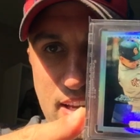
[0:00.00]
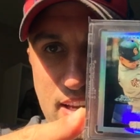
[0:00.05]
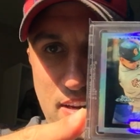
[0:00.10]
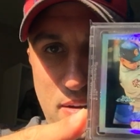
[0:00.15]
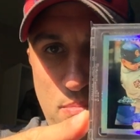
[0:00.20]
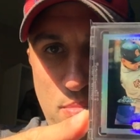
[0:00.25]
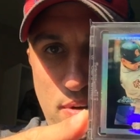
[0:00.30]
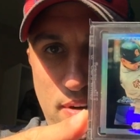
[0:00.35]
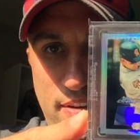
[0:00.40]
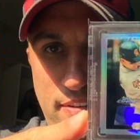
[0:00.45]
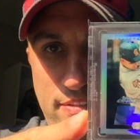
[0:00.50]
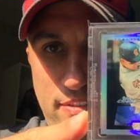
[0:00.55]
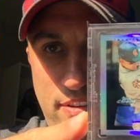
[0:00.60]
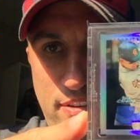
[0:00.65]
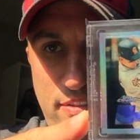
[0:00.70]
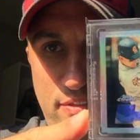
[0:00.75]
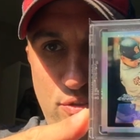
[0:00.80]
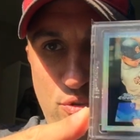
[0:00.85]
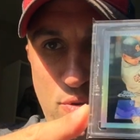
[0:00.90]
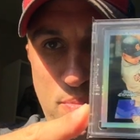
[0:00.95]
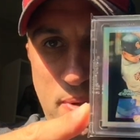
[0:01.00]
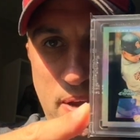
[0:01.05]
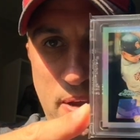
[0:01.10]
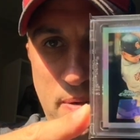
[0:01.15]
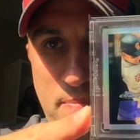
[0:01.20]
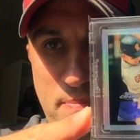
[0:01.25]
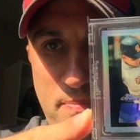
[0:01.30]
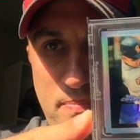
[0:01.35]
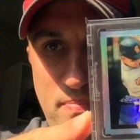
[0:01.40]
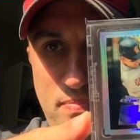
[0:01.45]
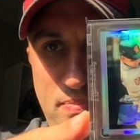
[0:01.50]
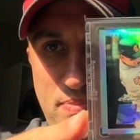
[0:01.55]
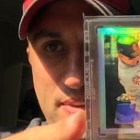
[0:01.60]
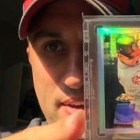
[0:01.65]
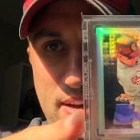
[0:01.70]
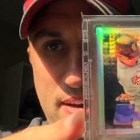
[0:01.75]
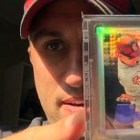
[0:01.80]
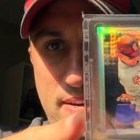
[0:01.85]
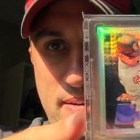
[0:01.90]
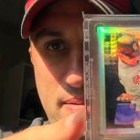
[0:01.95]
above for me.
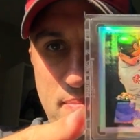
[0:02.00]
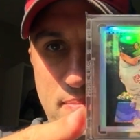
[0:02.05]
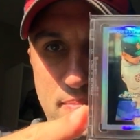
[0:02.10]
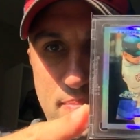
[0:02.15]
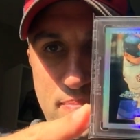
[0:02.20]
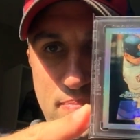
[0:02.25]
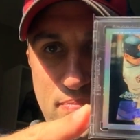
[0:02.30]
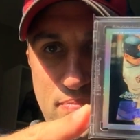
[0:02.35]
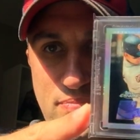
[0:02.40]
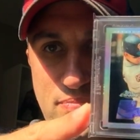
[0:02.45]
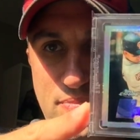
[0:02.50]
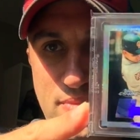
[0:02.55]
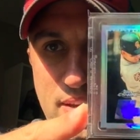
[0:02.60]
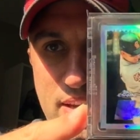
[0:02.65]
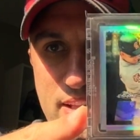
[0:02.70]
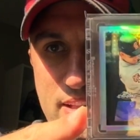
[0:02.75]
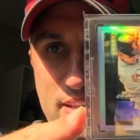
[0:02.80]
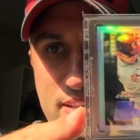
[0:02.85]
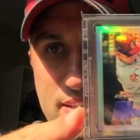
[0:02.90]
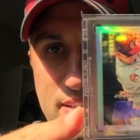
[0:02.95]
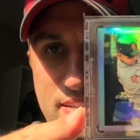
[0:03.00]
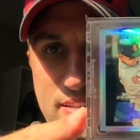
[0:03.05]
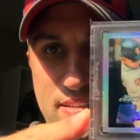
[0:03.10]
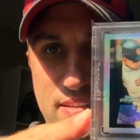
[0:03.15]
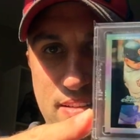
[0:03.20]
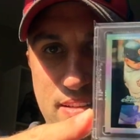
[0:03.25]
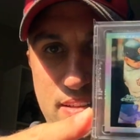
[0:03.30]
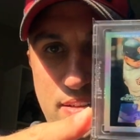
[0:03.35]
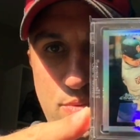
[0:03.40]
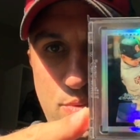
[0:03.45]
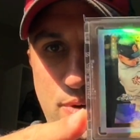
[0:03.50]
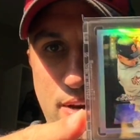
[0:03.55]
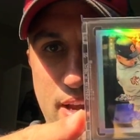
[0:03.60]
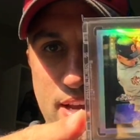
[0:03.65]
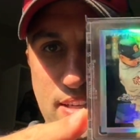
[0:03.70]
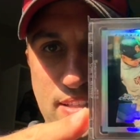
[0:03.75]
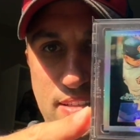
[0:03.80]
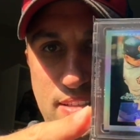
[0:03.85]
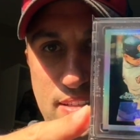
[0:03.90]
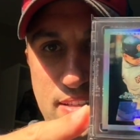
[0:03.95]
And this one
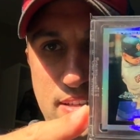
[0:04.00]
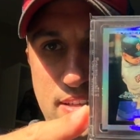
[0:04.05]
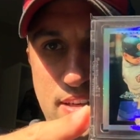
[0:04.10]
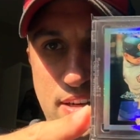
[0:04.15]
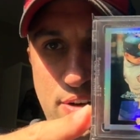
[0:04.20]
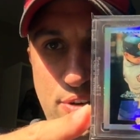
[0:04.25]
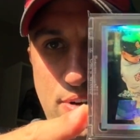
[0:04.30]
has a